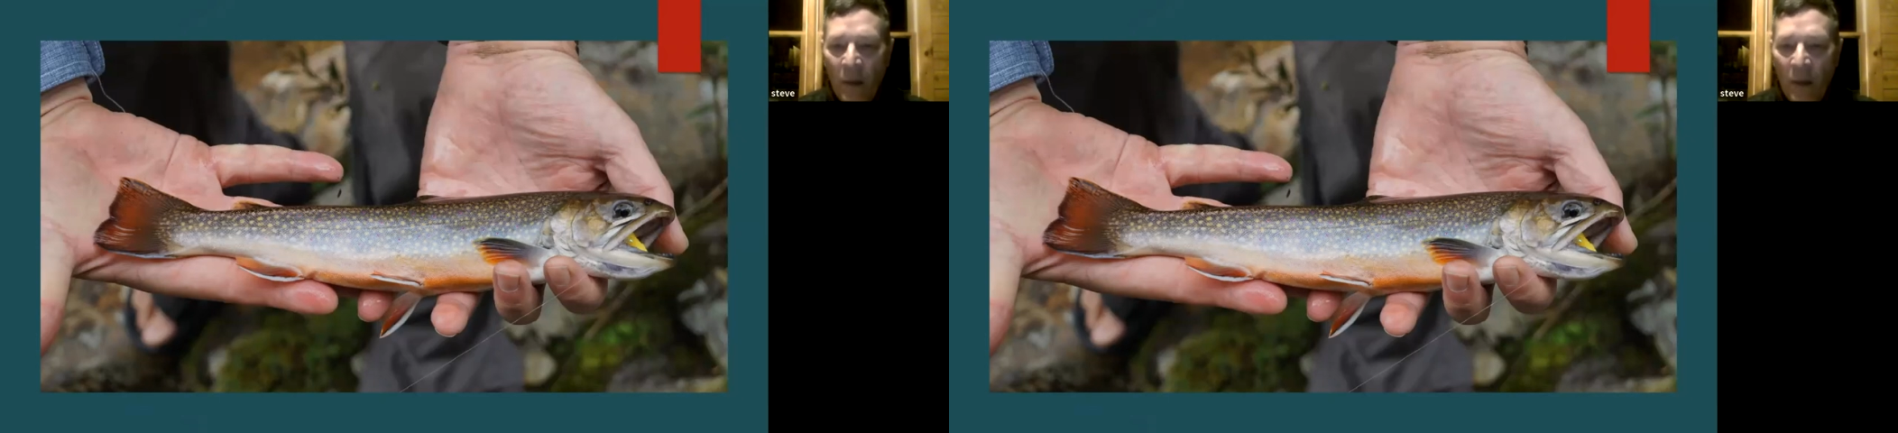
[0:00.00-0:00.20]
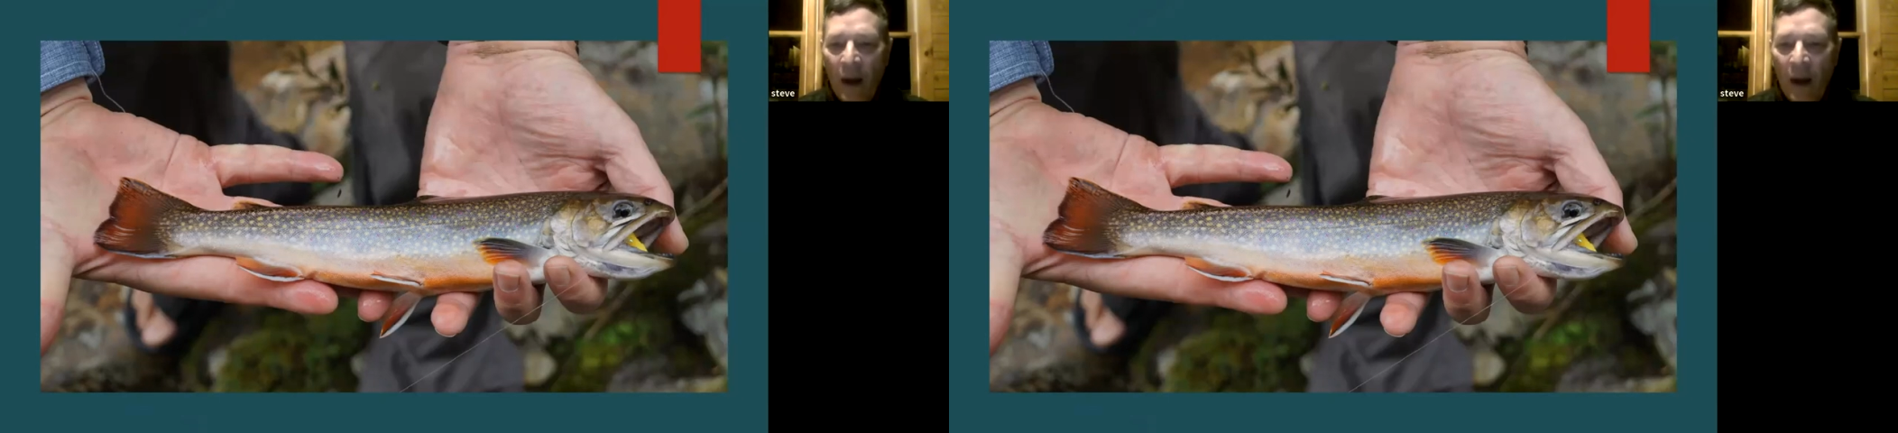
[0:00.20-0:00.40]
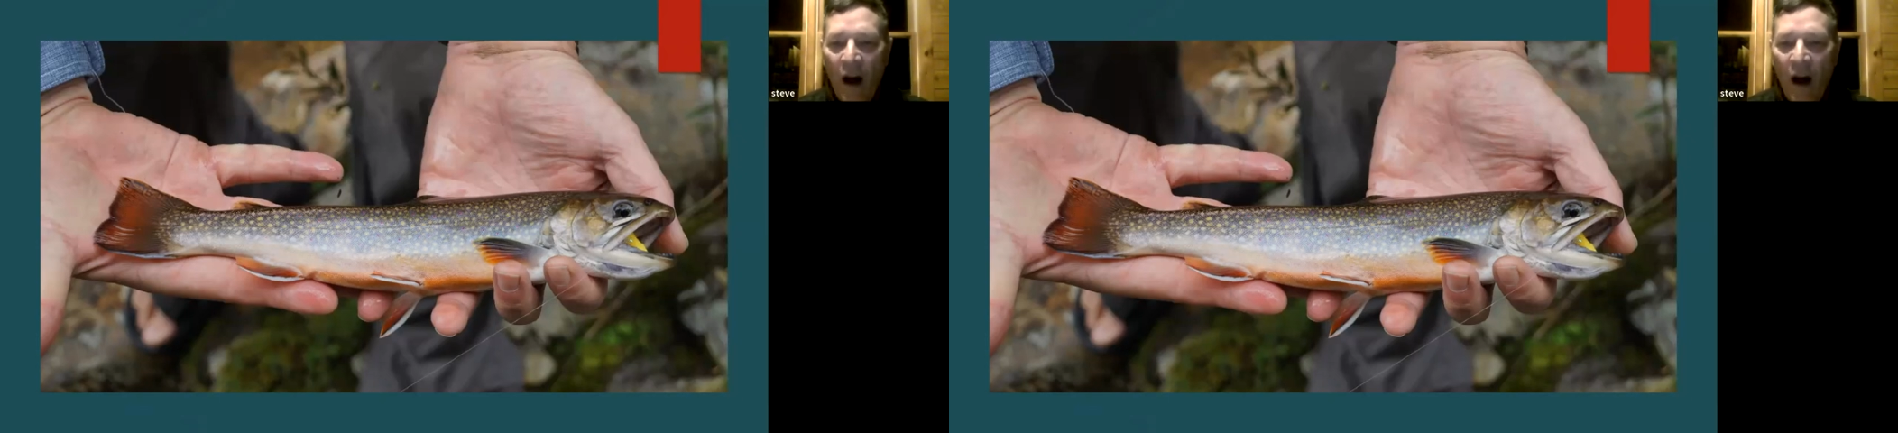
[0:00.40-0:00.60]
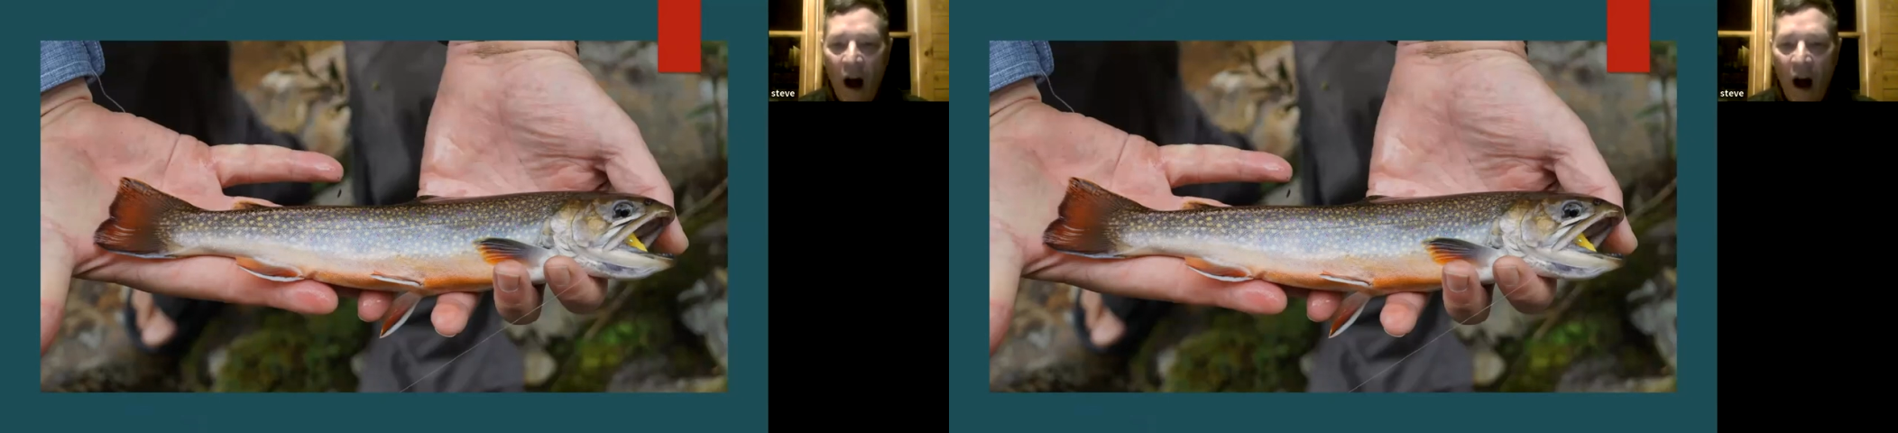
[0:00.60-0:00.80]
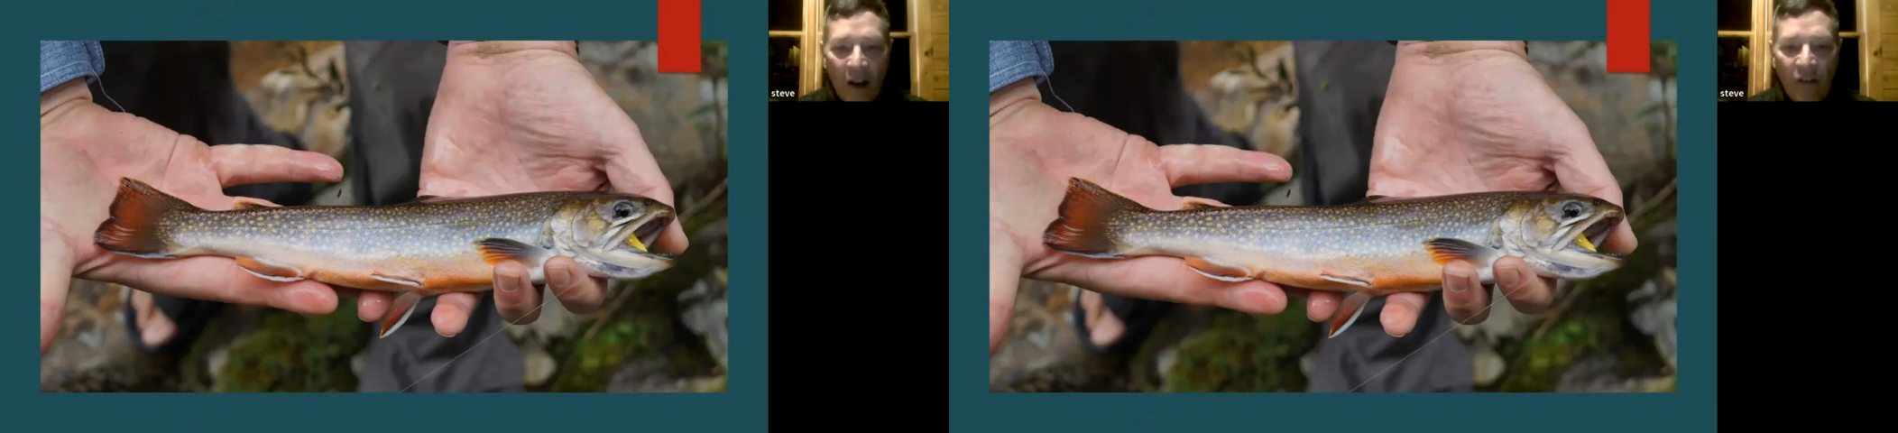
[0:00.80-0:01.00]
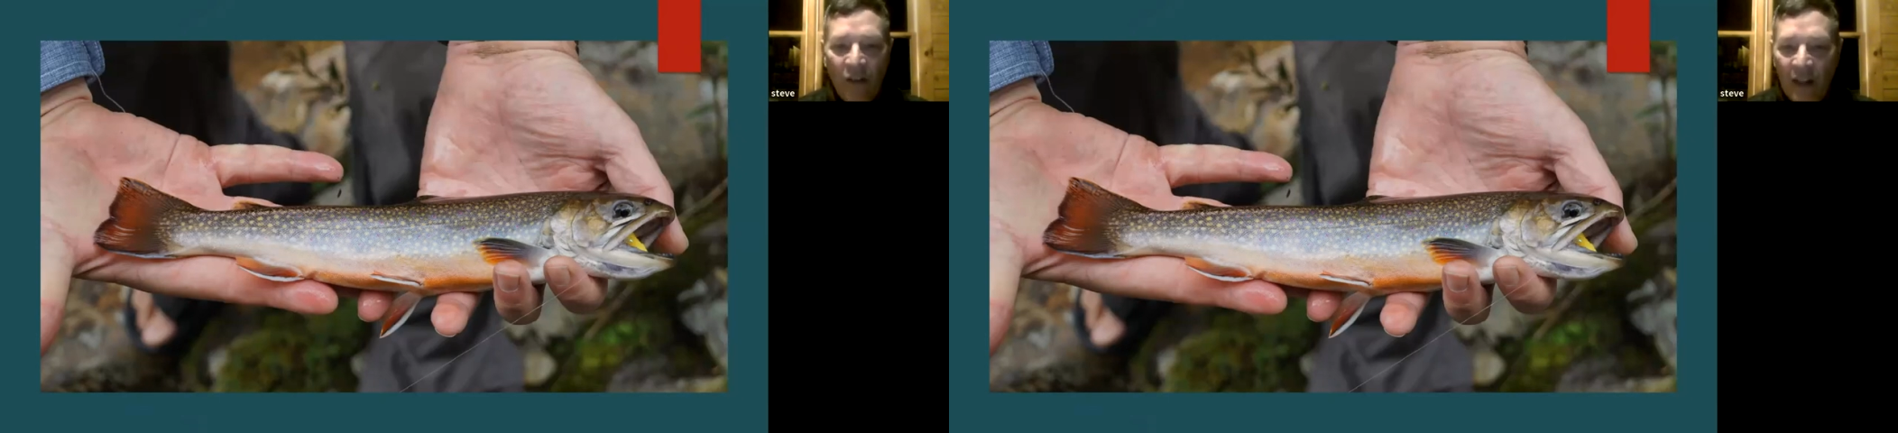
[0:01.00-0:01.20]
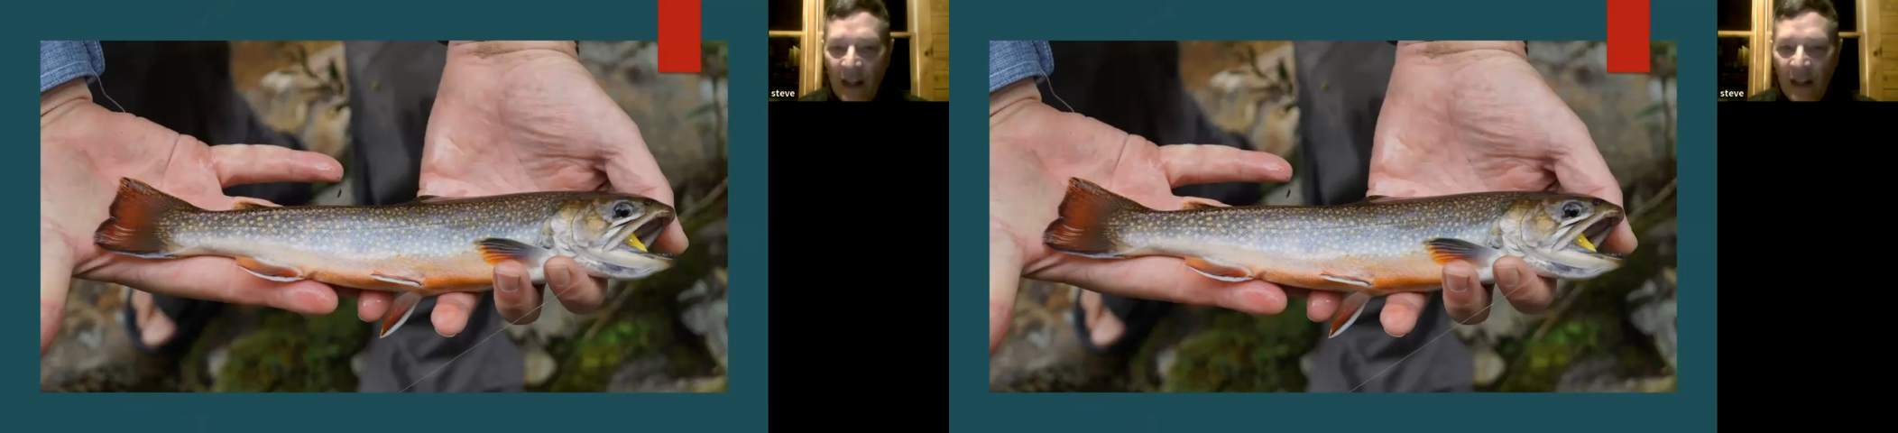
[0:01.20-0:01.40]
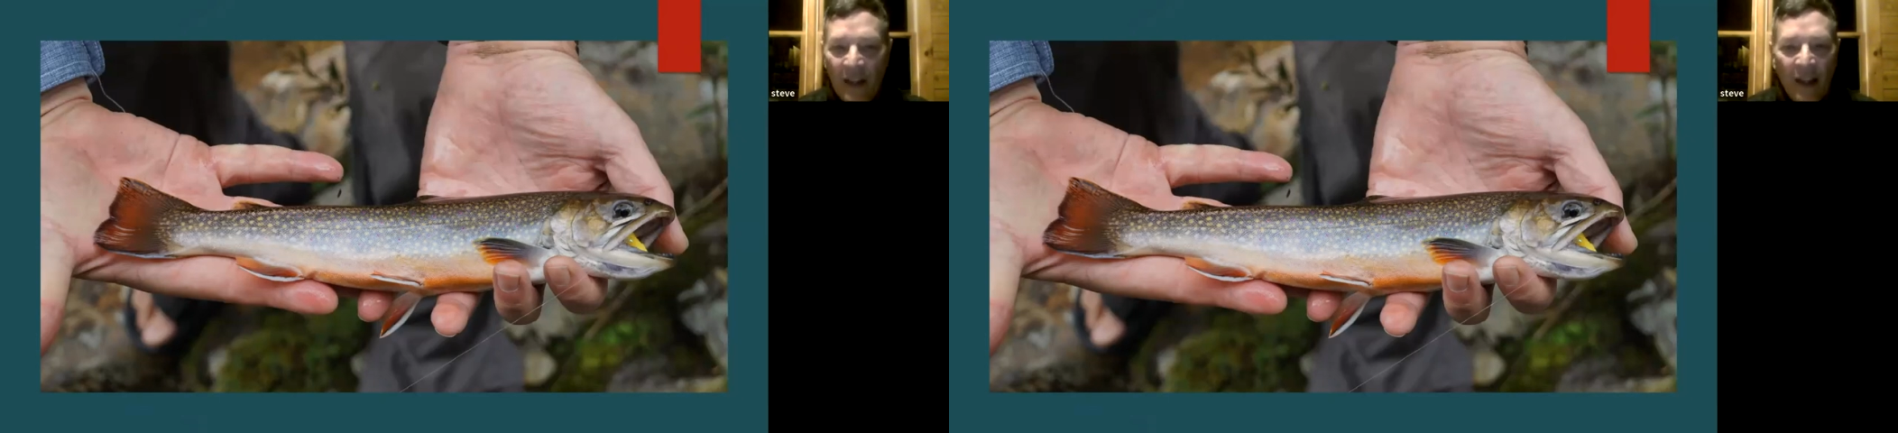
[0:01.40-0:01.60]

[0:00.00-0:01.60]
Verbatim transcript: but honestly,